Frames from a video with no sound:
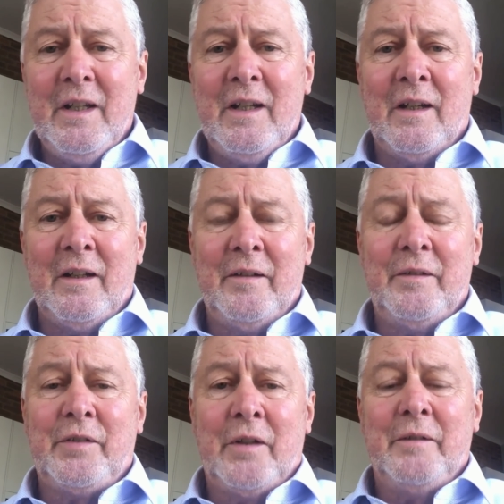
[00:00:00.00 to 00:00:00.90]
Uh,
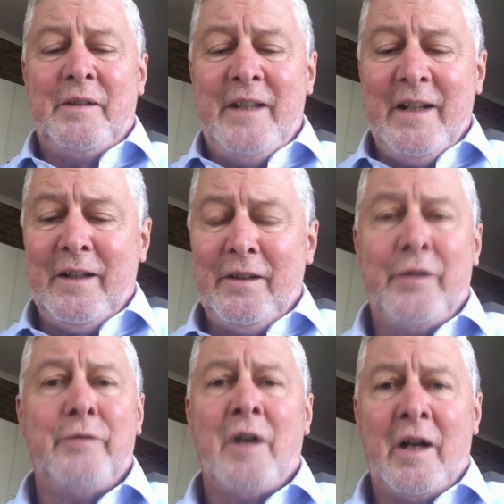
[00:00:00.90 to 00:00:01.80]
so get into
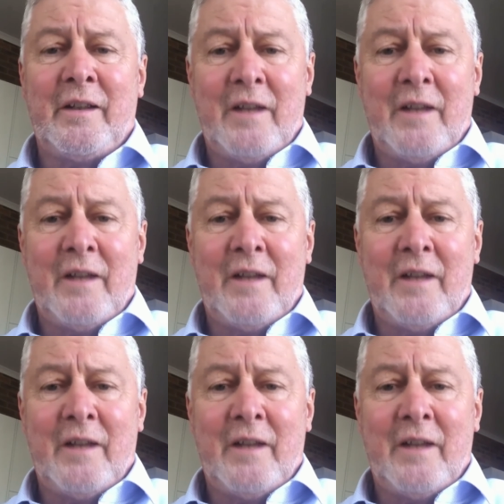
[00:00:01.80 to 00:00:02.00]
the right